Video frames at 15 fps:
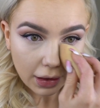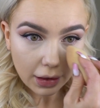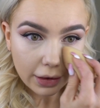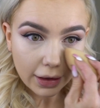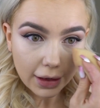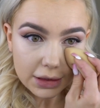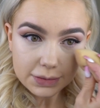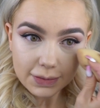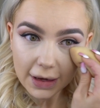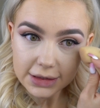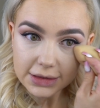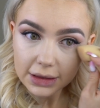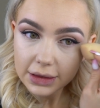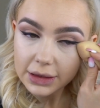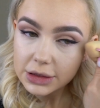It has
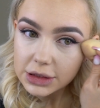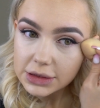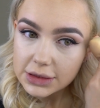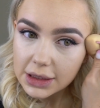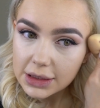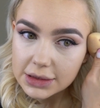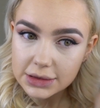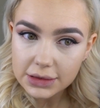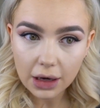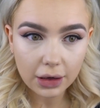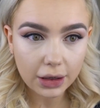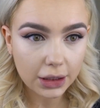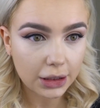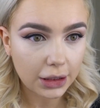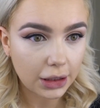basically just like
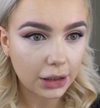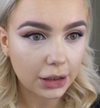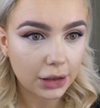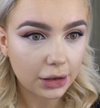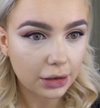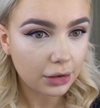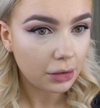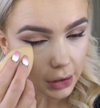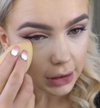sunken in.